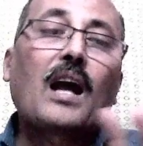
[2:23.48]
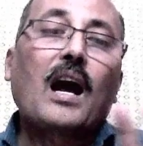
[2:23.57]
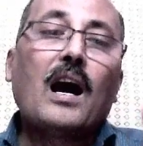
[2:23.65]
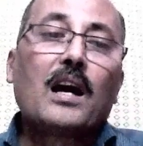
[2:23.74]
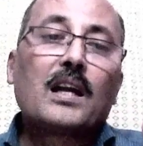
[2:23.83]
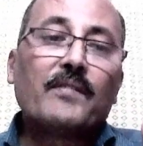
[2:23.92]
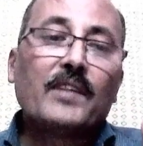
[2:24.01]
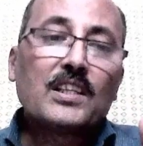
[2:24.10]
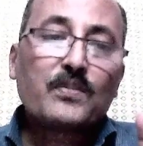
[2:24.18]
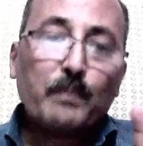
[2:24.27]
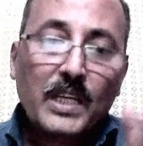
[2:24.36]
or if it
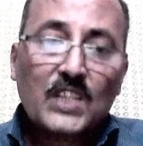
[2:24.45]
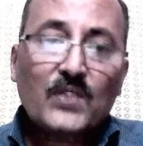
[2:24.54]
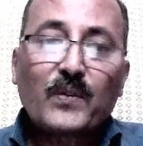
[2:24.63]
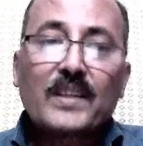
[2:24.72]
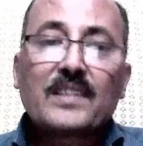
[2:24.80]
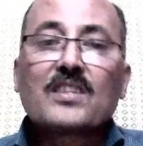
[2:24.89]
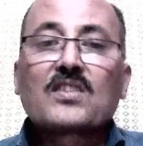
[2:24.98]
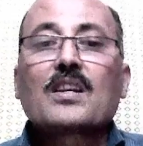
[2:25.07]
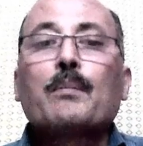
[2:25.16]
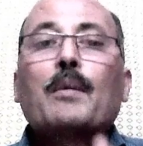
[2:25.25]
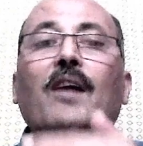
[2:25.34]
is base 5
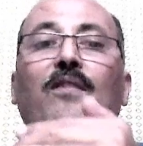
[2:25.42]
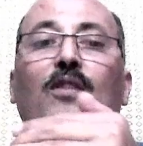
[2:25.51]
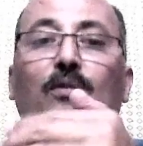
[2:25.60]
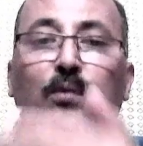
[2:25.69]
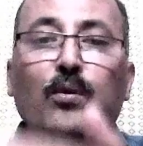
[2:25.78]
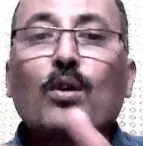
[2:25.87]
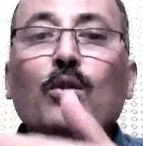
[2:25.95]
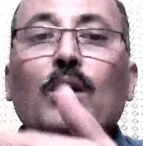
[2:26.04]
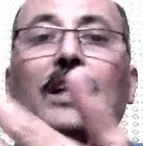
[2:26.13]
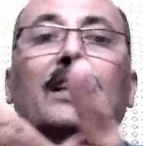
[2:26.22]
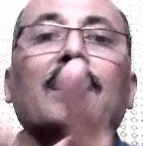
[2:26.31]
system, after 4 will
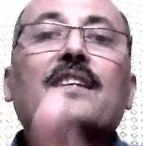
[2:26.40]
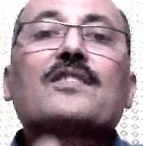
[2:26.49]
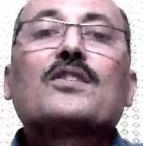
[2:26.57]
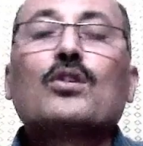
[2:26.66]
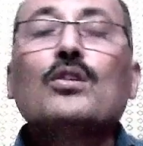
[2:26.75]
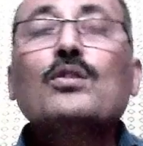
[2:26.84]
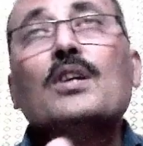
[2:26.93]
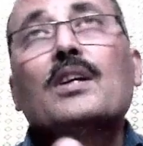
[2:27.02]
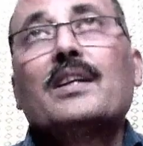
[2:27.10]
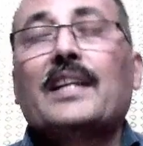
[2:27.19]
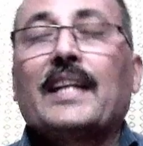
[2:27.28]
increase to
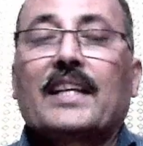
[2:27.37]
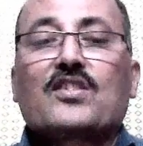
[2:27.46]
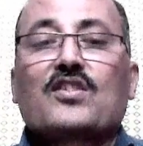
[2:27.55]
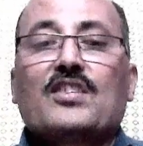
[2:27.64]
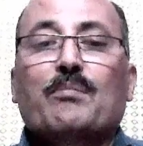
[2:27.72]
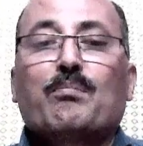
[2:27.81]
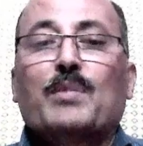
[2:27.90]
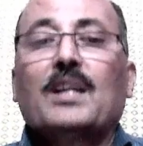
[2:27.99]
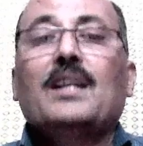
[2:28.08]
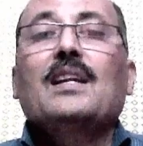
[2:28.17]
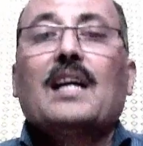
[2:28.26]
next
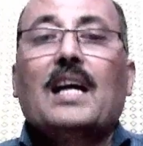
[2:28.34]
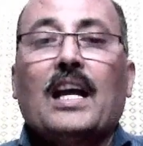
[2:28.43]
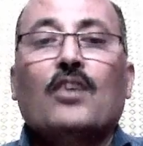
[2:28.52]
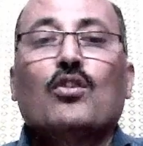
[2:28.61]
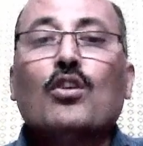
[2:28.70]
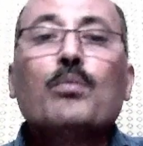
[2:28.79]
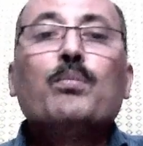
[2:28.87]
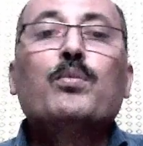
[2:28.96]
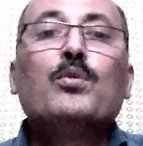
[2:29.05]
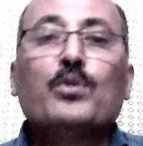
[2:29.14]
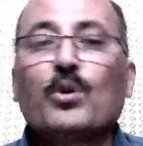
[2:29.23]
symbol. I hope
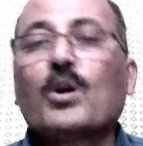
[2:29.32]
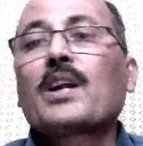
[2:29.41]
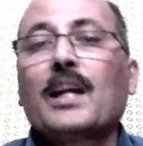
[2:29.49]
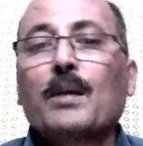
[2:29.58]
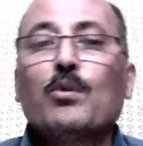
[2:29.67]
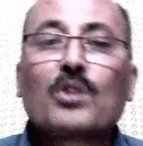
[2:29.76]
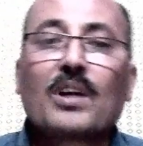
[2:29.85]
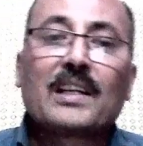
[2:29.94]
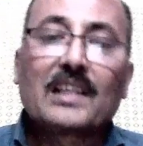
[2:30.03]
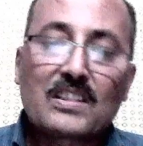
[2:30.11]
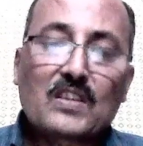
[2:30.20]
you are able to
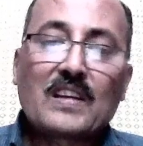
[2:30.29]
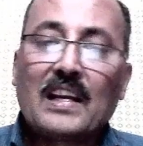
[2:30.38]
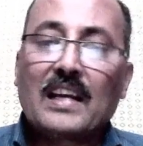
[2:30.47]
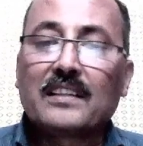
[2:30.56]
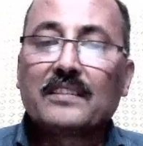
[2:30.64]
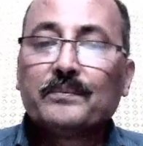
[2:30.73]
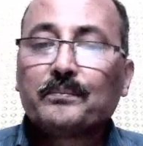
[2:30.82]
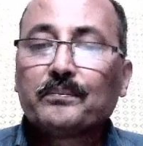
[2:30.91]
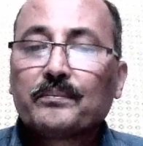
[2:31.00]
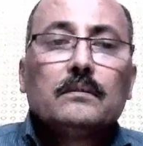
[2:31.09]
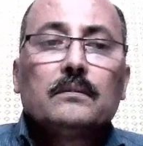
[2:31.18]
understand.
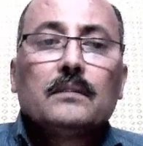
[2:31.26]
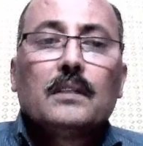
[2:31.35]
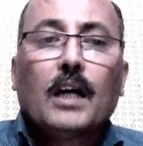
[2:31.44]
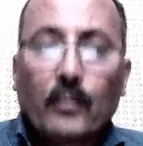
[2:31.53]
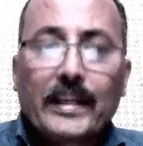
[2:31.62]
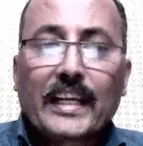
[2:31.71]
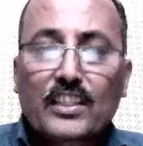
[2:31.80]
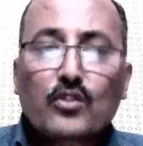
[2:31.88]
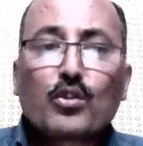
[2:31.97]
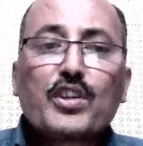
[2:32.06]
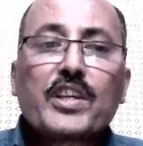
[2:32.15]
Our
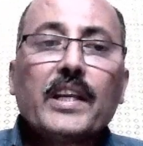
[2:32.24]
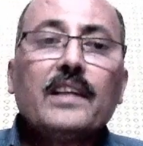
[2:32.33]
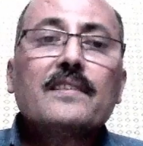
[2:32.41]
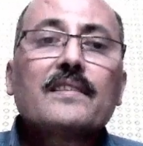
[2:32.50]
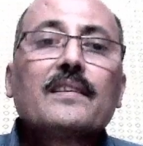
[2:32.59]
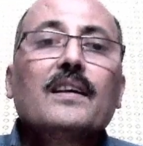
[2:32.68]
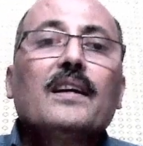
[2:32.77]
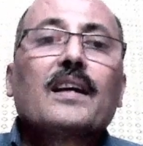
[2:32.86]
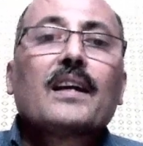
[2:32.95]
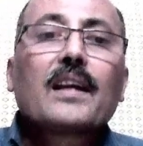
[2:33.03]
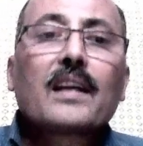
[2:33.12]
next question is,
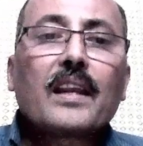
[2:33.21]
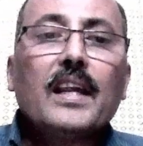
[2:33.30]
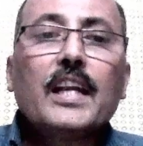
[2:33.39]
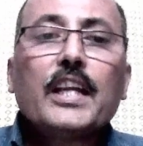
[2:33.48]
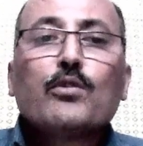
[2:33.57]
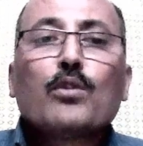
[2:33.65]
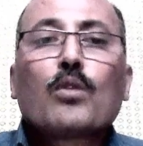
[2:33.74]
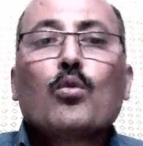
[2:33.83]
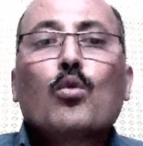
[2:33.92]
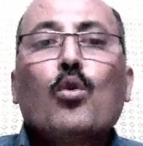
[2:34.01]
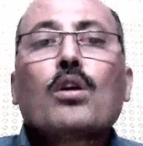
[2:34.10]
create your
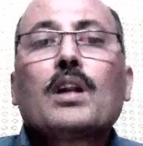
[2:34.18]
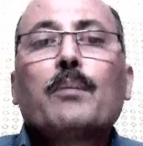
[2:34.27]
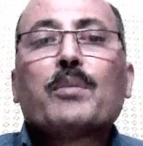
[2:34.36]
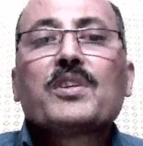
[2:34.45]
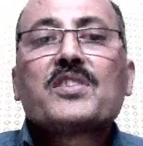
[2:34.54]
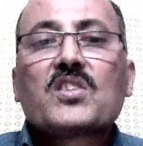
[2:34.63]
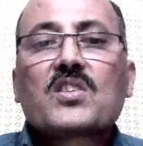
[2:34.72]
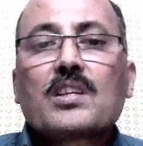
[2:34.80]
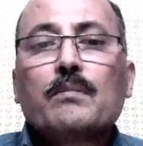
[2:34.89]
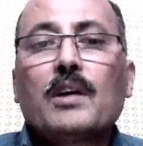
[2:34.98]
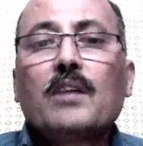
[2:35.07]
own number
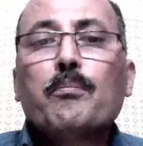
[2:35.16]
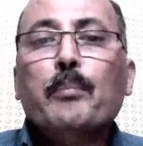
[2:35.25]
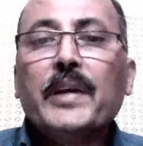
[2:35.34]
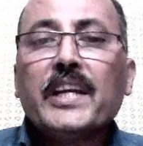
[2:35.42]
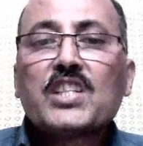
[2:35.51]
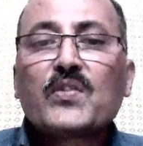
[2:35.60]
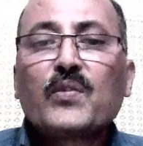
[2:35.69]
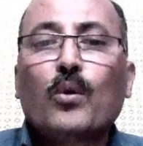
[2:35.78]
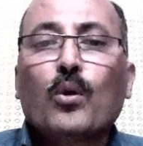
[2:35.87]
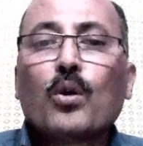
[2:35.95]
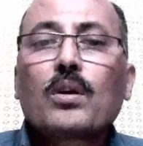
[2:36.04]
system of base
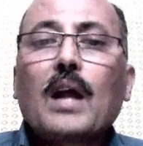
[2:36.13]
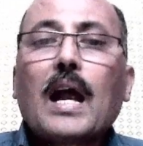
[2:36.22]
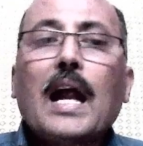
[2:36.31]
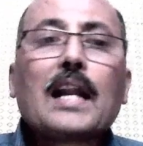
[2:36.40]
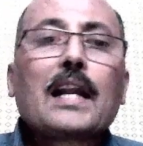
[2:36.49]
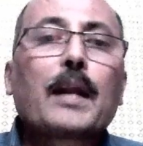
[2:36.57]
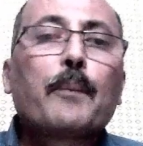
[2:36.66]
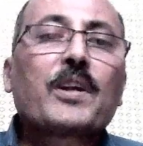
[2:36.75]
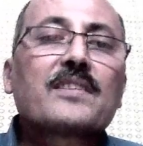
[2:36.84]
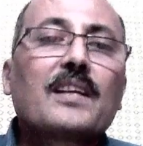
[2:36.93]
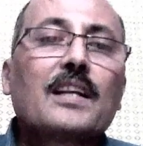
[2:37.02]
4 and
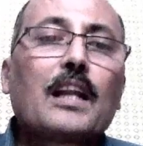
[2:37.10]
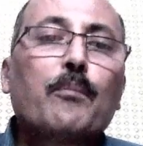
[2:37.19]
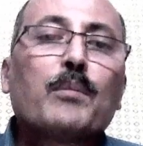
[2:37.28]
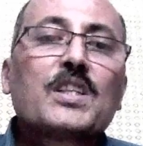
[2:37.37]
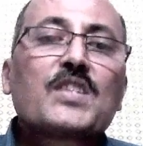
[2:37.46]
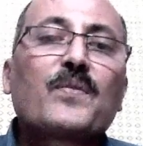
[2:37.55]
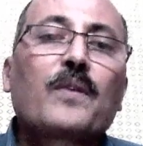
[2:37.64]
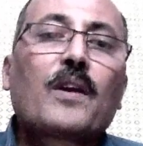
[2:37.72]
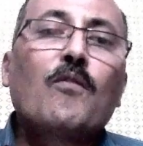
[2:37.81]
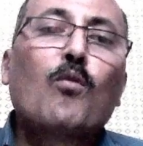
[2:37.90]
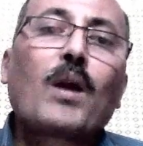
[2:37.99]
represent numbers
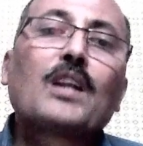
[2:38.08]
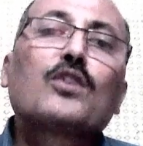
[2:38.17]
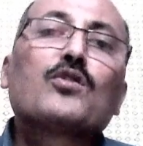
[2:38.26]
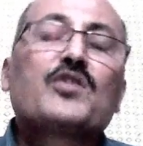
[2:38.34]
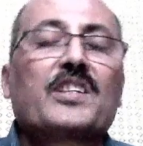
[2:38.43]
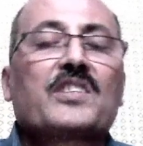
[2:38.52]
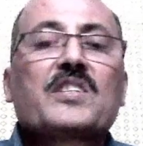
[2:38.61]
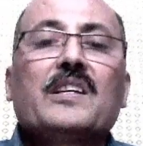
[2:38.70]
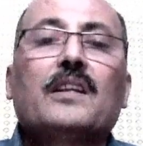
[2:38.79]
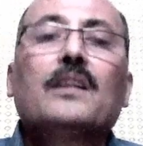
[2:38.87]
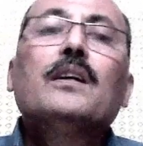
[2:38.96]
from 1 to
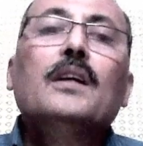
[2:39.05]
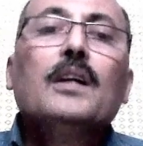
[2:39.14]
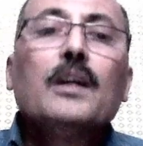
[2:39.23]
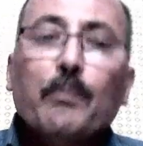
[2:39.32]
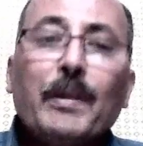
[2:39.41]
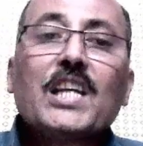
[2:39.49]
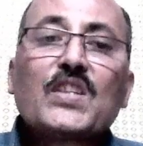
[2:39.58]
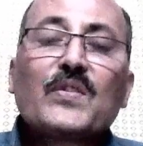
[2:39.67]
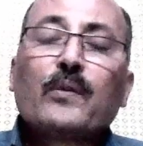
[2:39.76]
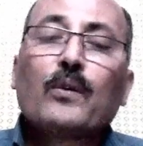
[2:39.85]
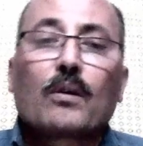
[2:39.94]
16.
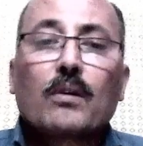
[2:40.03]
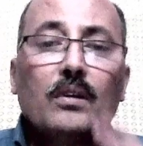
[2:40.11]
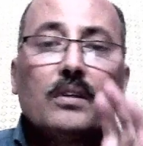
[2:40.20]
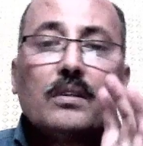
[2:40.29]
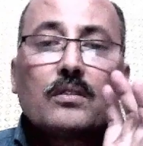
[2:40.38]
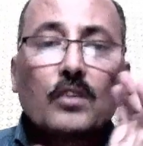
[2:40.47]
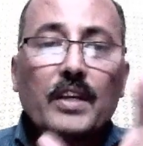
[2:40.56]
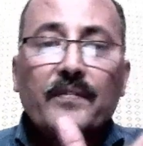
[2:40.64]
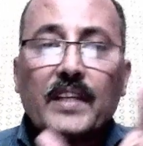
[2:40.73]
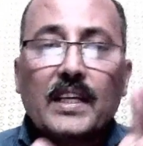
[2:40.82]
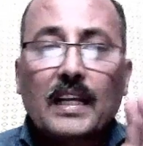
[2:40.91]
Base 4. So
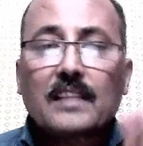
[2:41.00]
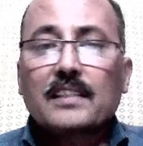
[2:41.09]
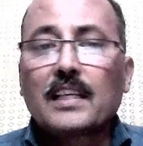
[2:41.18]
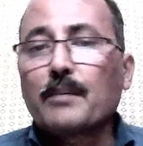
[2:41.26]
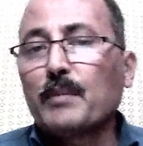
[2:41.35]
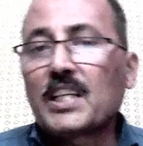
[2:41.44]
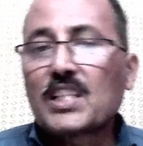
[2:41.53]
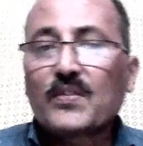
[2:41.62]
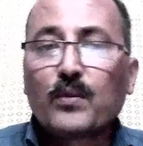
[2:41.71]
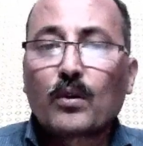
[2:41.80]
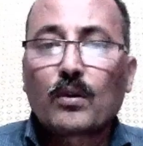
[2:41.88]
if they are asking
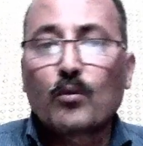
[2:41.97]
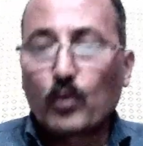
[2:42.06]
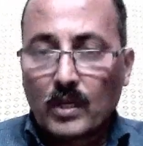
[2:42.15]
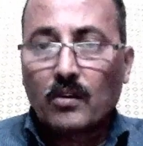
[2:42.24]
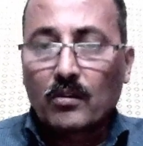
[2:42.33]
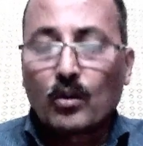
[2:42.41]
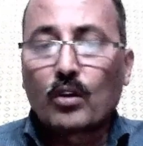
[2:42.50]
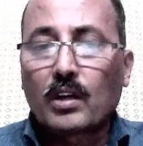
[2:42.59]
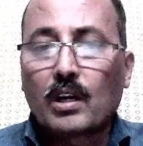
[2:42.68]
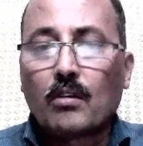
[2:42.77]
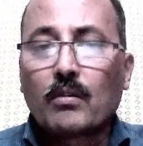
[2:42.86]
base 4, we have
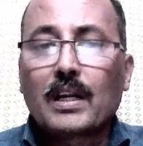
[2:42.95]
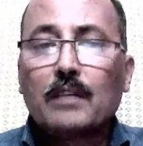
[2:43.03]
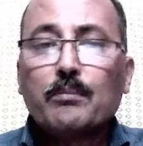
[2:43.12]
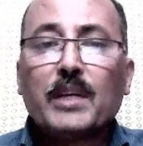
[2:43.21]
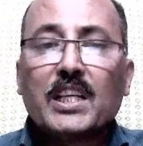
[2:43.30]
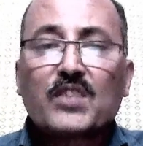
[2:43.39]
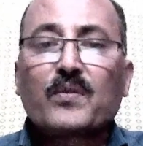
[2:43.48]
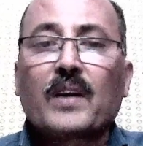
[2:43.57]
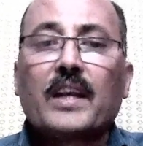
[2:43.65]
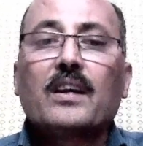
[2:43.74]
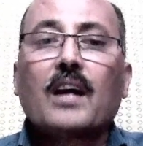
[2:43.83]
known now only base
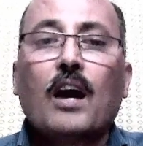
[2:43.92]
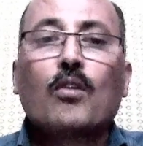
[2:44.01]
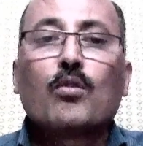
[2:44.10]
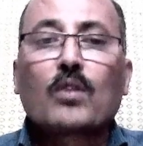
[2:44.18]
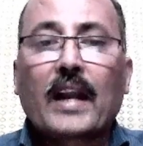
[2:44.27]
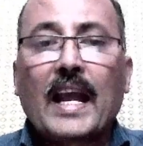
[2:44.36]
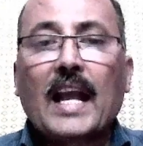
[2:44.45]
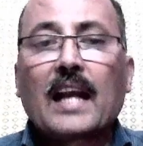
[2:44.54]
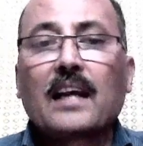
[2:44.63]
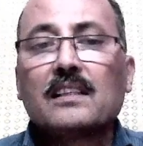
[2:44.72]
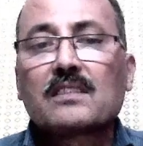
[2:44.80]
5, how
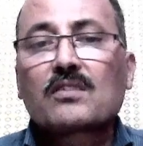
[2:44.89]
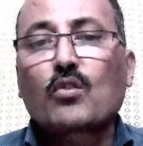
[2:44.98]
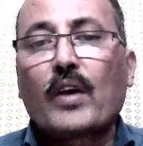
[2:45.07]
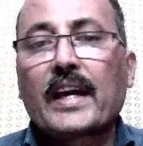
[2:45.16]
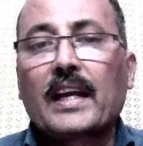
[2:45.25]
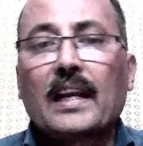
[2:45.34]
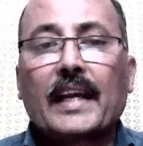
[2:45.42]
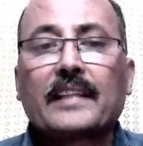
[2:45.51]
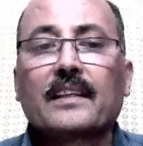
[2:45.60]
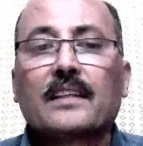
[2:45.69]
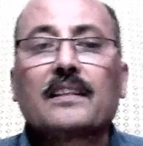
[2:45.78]
triangle, square, like
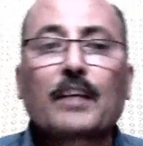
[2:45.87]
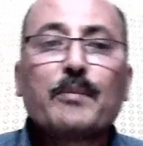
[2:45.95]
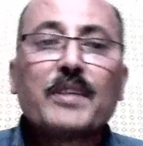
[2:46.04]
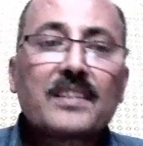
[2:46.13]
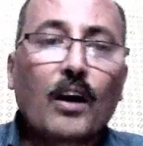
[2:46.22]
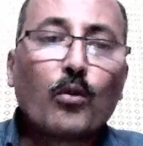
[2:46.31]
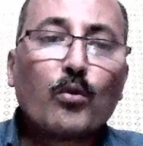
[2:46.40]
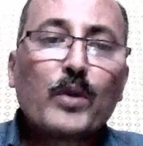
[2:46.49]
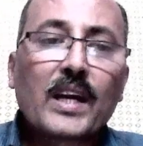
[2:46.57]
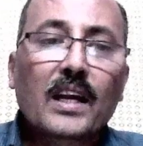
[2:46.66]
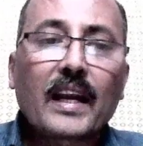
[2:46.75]
that. That means how
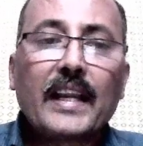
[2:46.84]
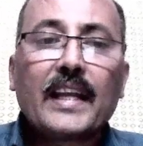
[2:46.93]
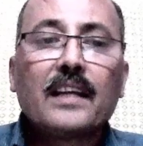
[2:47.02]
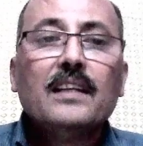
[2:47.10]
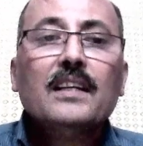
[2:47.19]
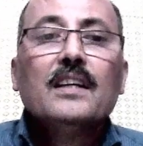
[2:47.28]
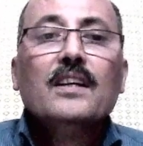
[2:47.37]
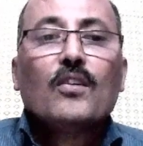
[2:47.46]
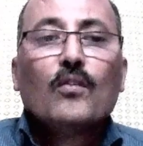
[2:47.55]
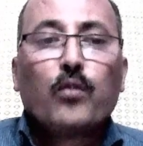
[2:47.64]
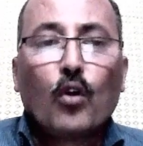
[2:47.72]
we are writing
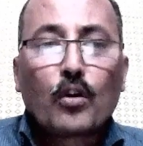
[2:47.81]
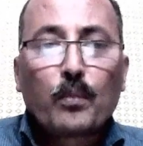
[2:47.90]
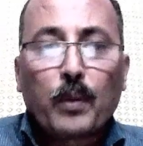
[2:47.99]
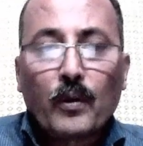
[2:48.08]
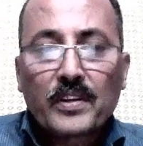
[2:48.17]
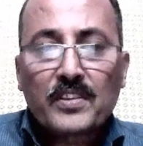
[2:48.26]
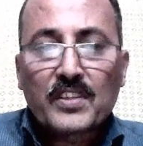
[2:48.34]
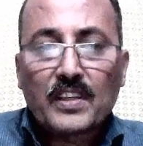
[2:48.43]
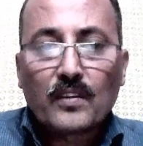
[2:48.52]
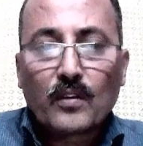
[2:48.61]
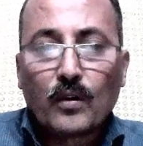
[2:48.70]
4 power
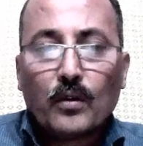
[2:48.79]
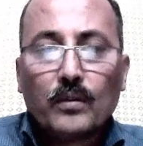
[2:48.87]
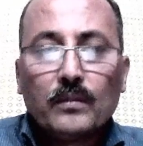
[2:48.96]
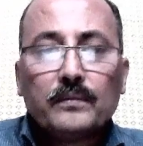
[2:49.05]
0